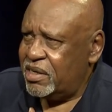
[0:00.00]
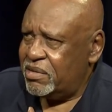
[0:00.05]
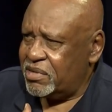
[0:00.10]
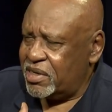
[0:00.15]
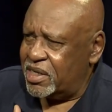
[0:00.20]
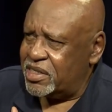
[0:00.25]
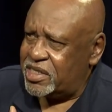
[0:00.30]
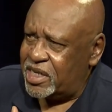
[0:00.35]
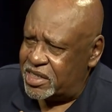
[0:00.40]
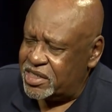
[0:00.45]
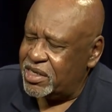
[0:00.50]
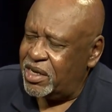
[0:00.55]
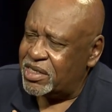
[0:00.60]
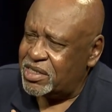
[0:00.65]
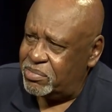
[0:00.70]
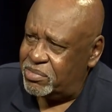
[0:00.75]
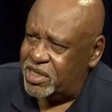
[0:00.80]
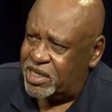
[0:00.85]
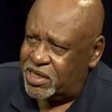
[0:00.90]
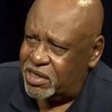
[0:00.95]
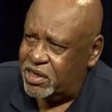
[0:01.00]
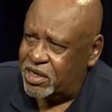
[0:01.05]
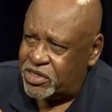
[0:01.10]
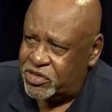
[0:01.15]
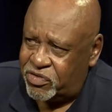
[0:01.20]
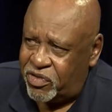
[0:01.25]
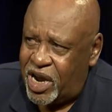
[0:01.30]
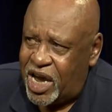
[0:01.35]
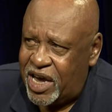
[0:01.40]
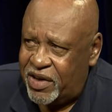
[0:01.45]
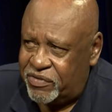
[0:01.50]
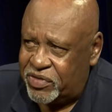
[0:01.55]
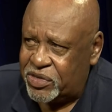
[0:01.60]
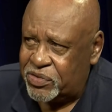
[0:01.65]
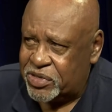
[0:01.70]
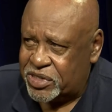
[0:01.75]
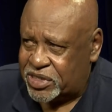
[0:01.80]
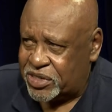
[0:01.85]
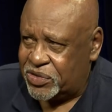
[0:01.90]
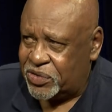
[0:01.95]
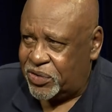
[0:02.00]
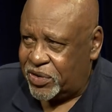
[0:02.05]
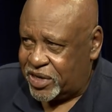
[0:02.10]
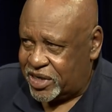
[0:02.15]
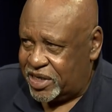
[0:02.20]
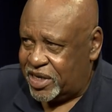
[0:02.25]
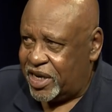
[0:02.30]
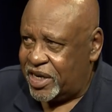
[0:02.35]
Because right. that's ultimately going to drive you as an organizer.